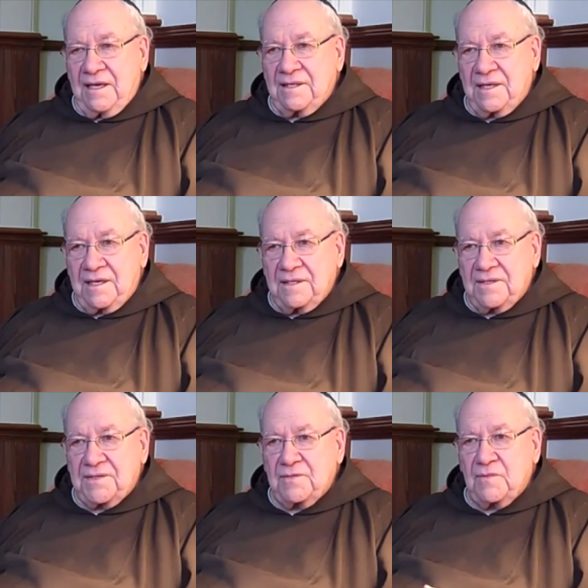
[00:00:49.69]
And that
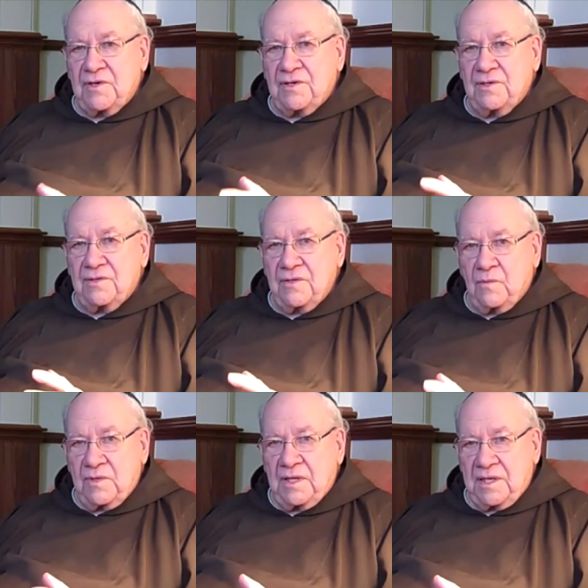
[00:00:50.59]
is the
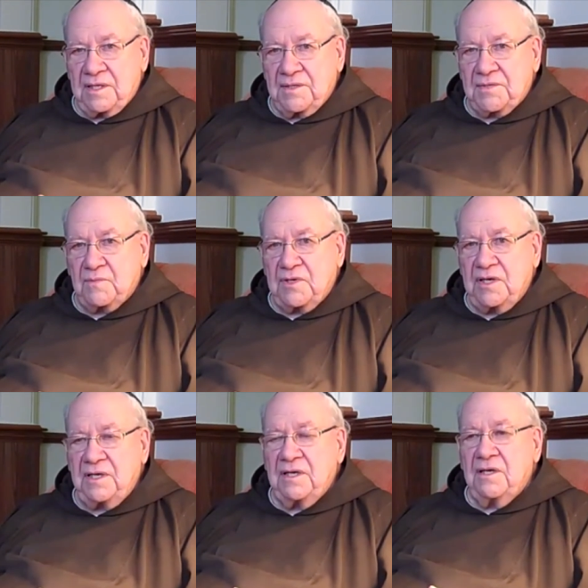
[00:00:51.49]

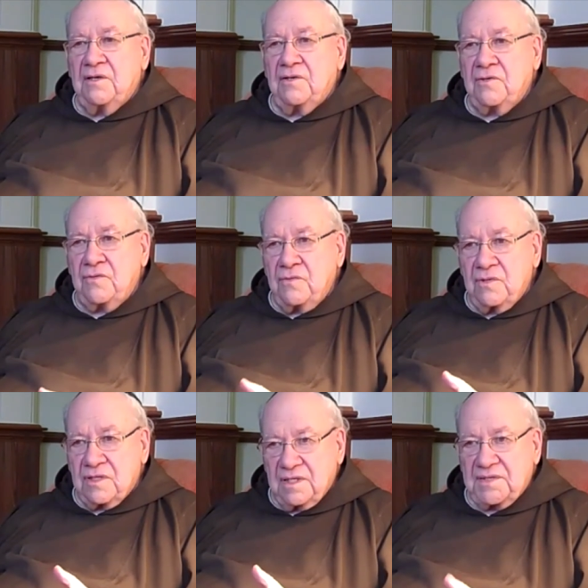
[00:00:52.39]
way you
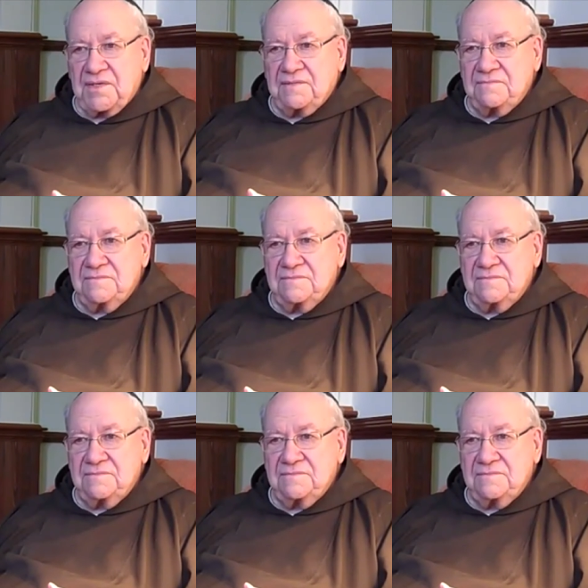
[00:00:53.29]
listen.